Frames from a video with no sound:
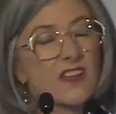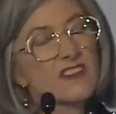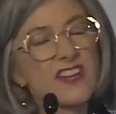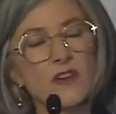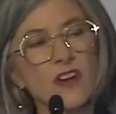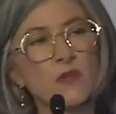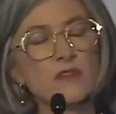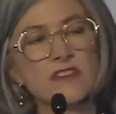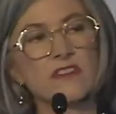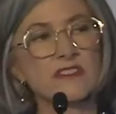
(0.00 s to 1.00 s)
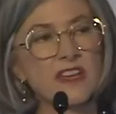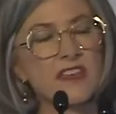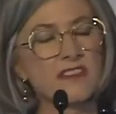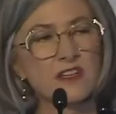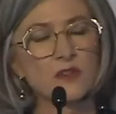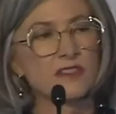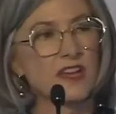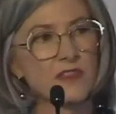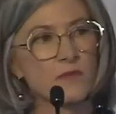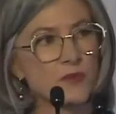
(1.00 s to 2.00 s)
Dare I also say that it looks
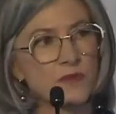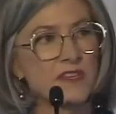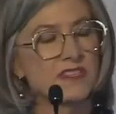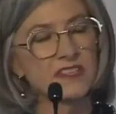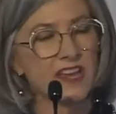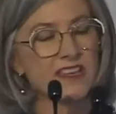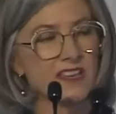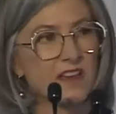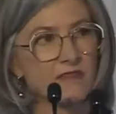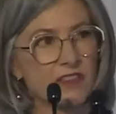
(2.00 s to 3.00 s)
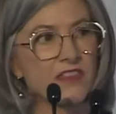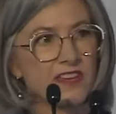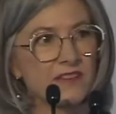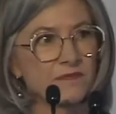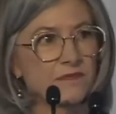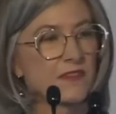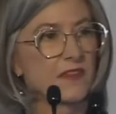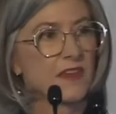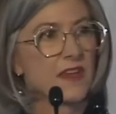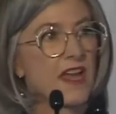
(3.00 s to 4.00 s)
like the boomers are taking everything.
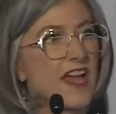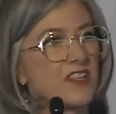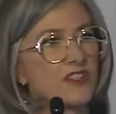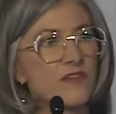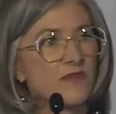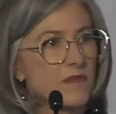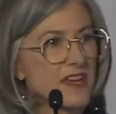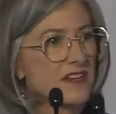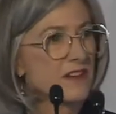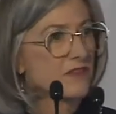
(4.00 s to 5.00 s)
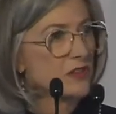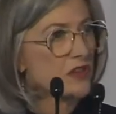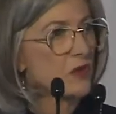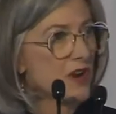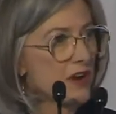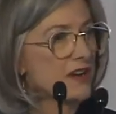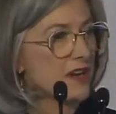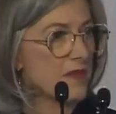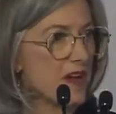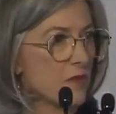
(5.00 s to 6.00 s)
And so, for many of you, you're worried
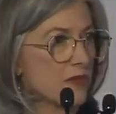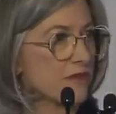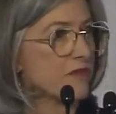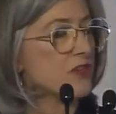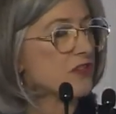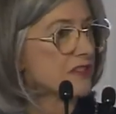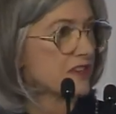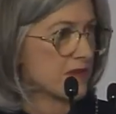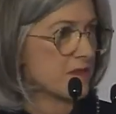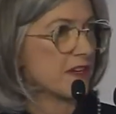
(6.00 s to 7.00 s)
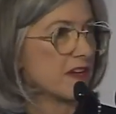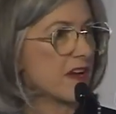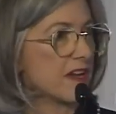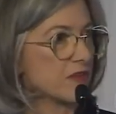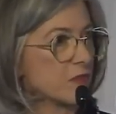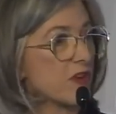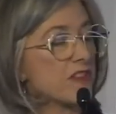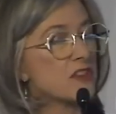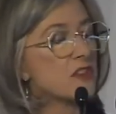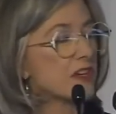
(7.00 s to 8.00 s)
about what the future is going to be like,
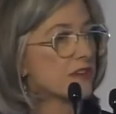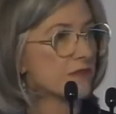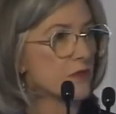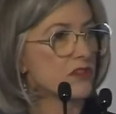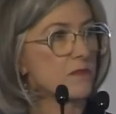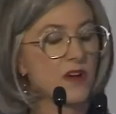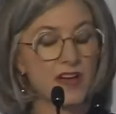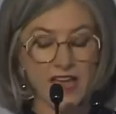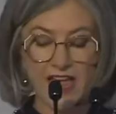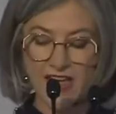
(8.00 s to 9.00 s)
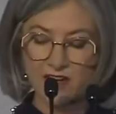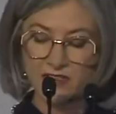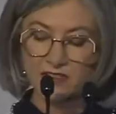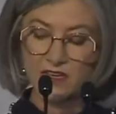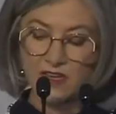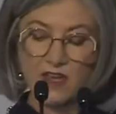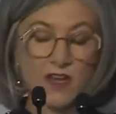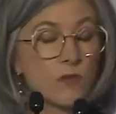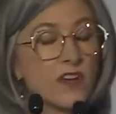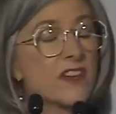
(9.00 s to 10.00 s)
whether you can afford to buy a house,
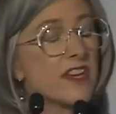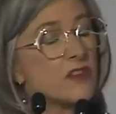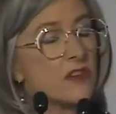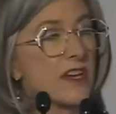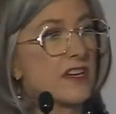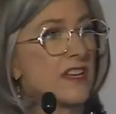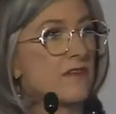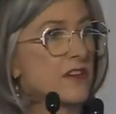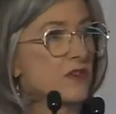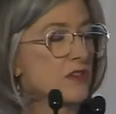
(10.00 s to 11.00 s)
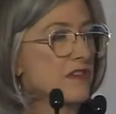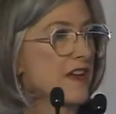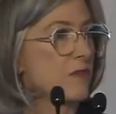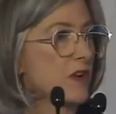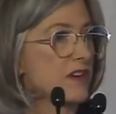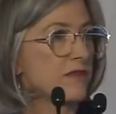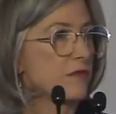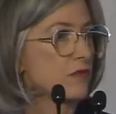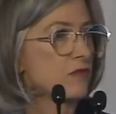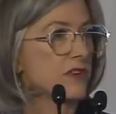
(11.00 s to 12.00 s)
whether you can even do that
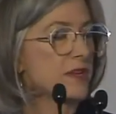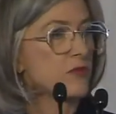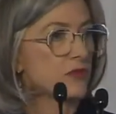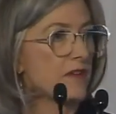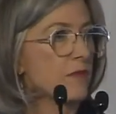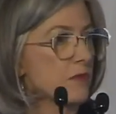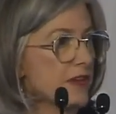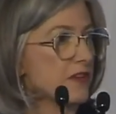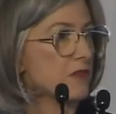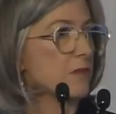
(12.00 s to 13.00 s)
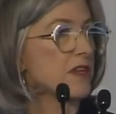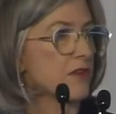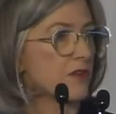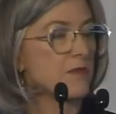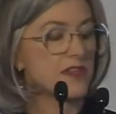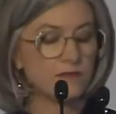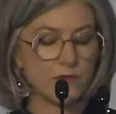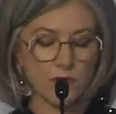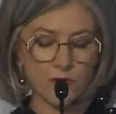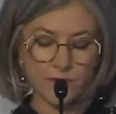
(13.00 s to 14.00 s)
wonderful dream travel that you'd been hoping
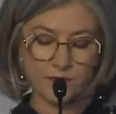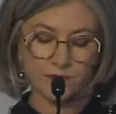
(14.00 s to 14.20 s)
for.